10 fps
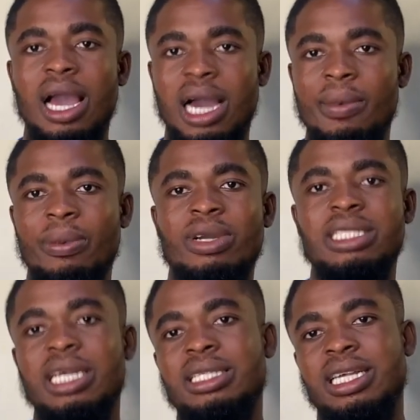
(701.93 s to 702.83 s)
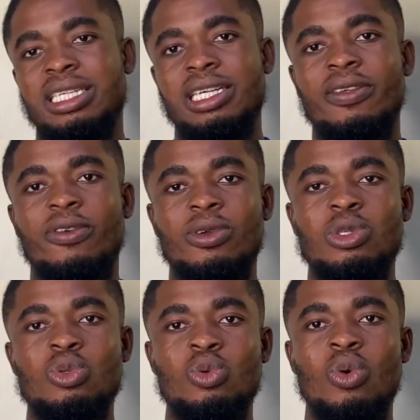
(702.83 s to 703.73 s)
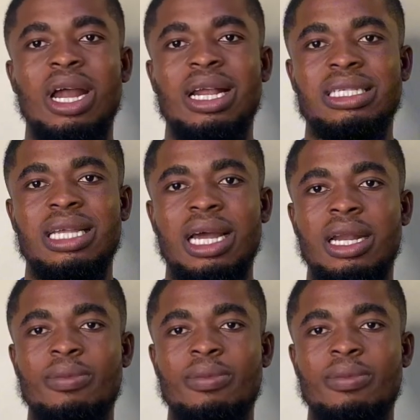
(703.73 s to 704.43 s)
come up with such sessions for you to understand,